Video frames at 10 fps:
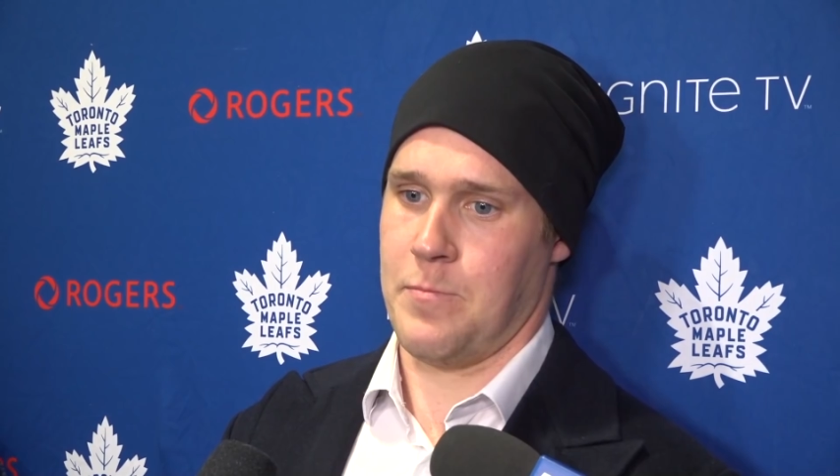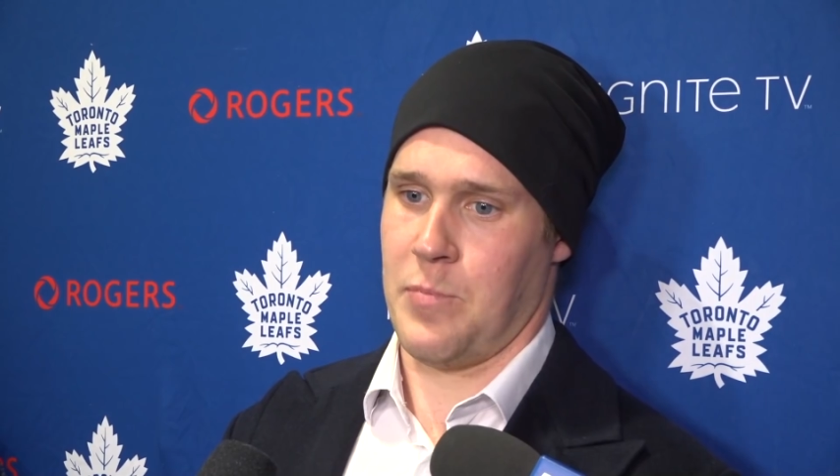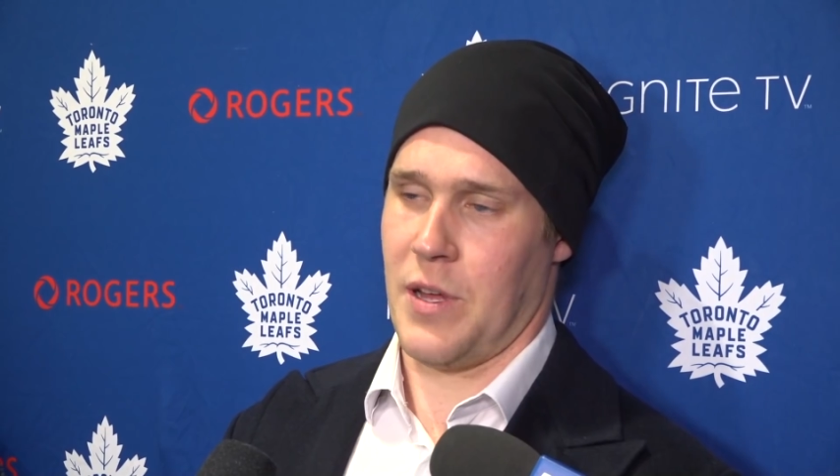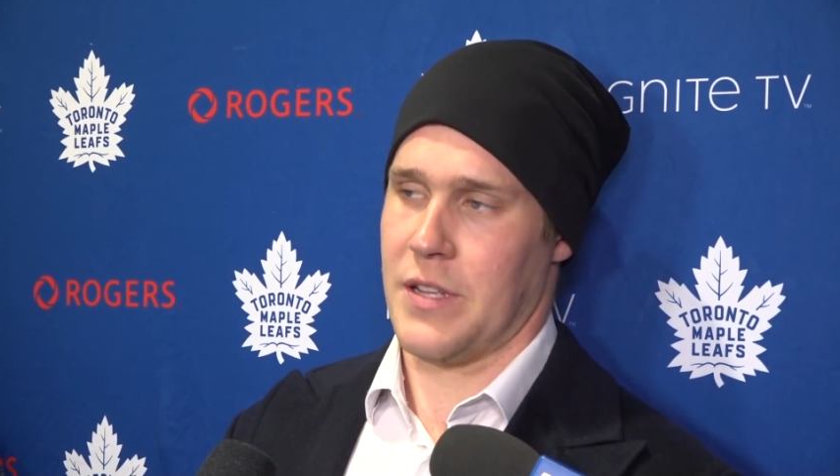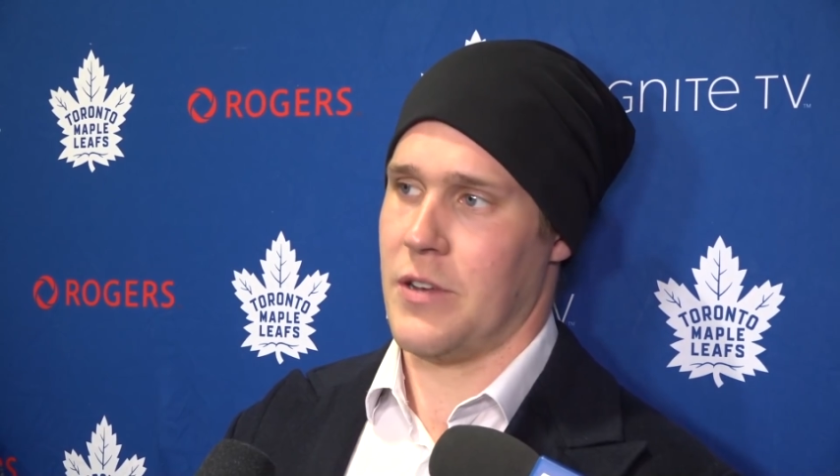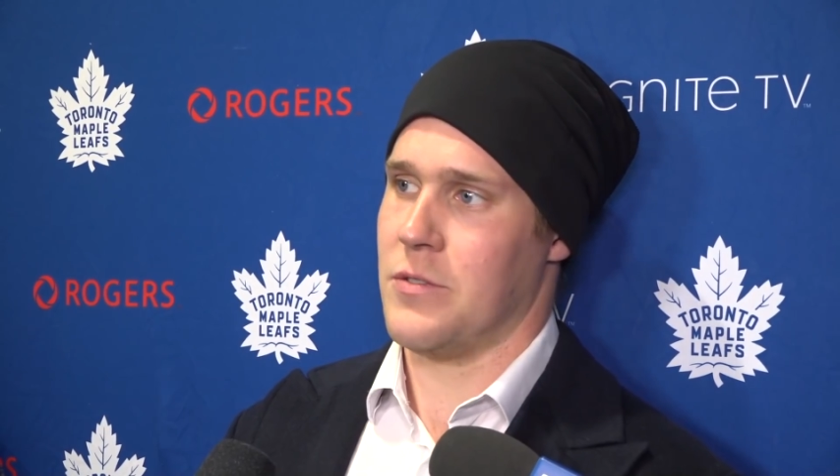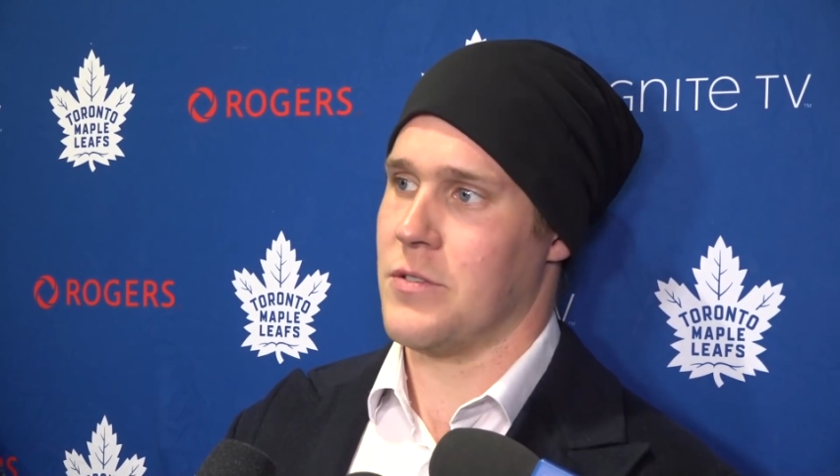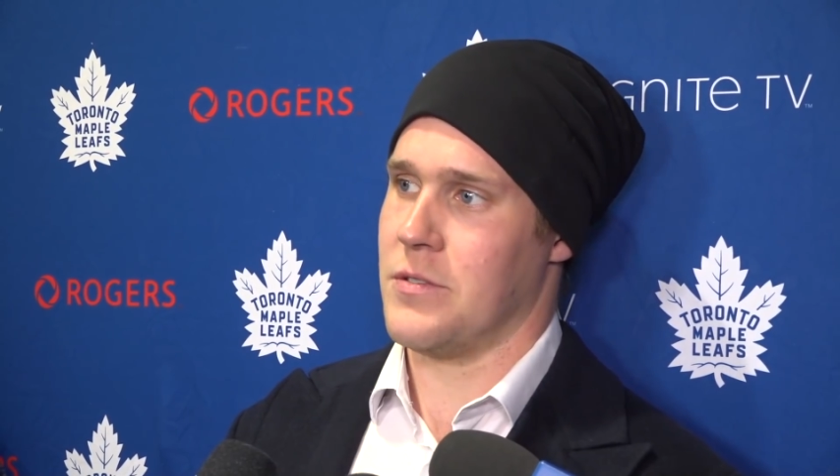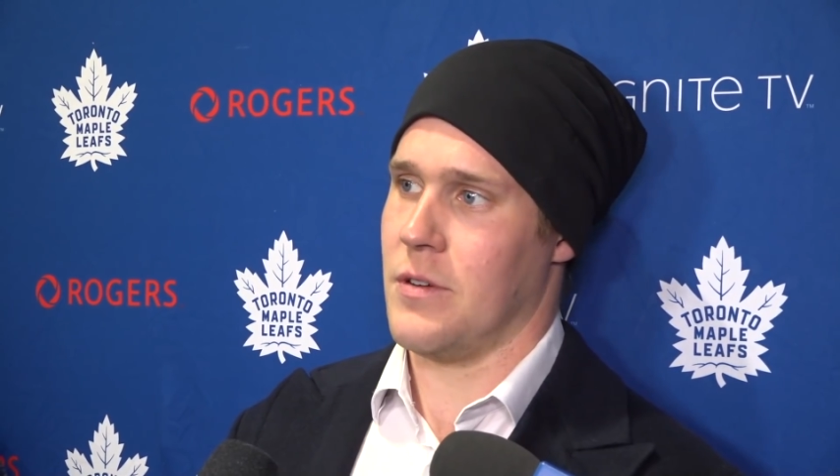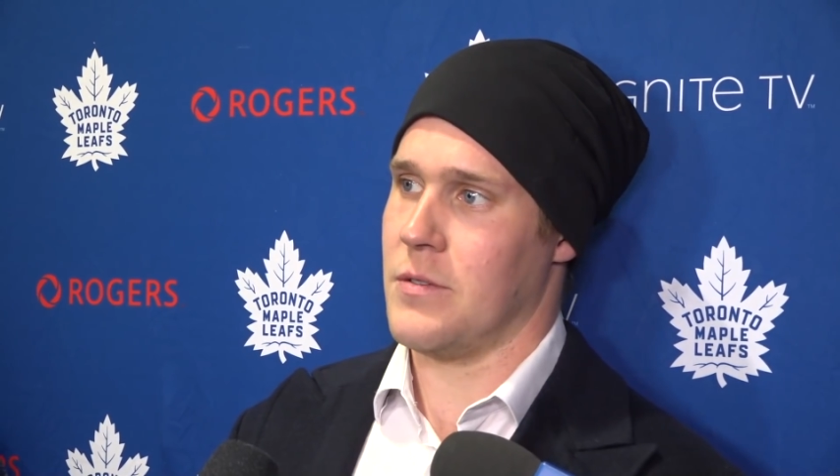playing the
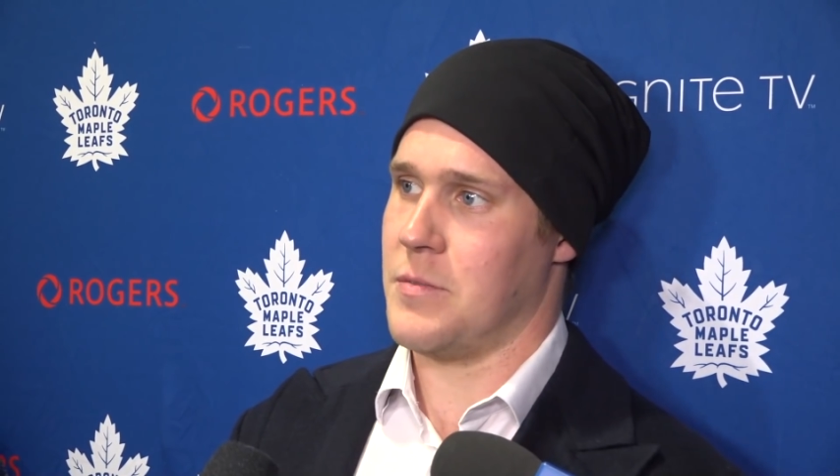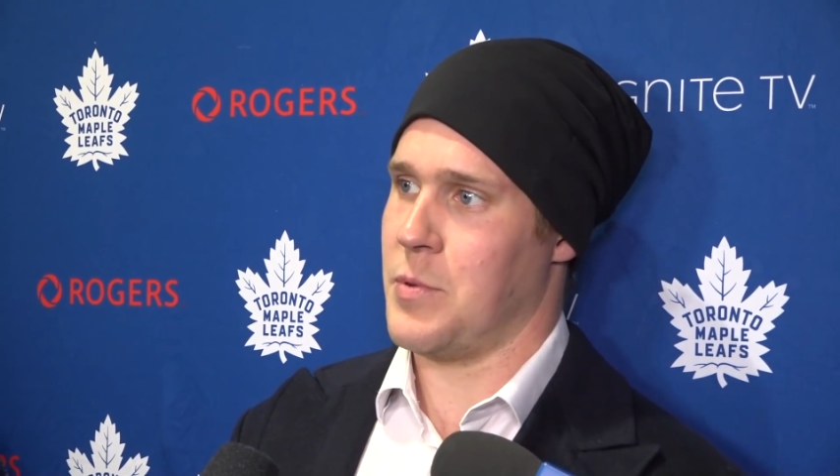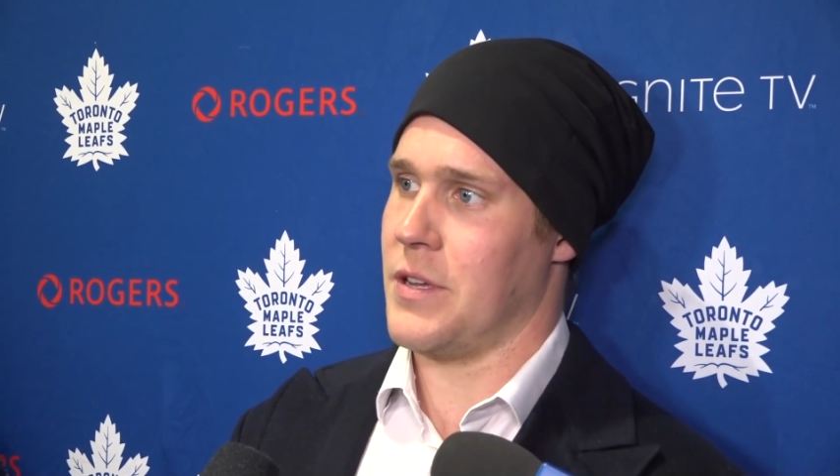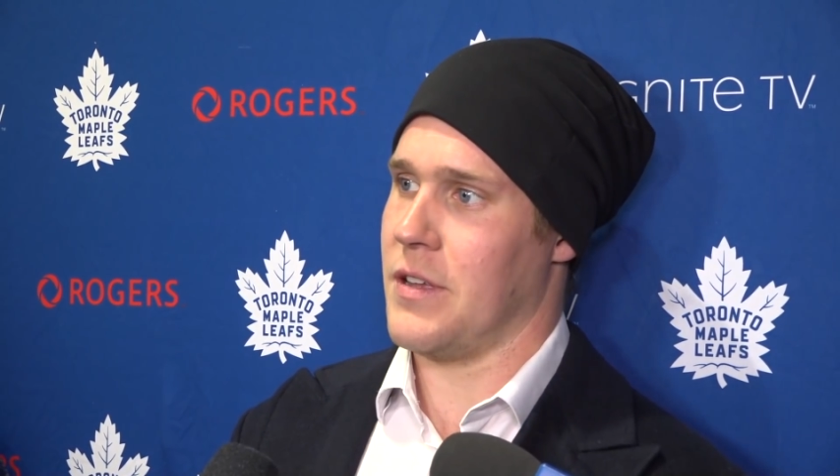neutral zone is pretty